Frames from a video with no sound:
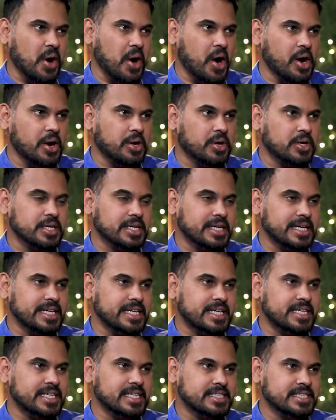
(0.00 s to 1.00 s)
I got a clear
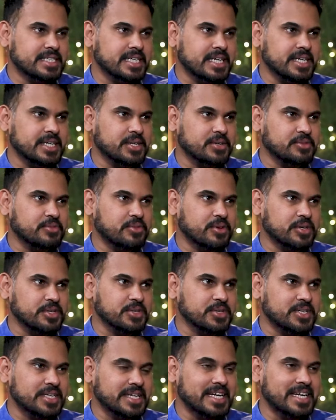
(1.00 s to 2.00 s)
understanding of what
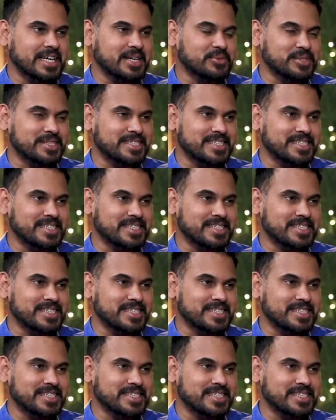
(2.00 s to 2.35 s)
you're dealing with.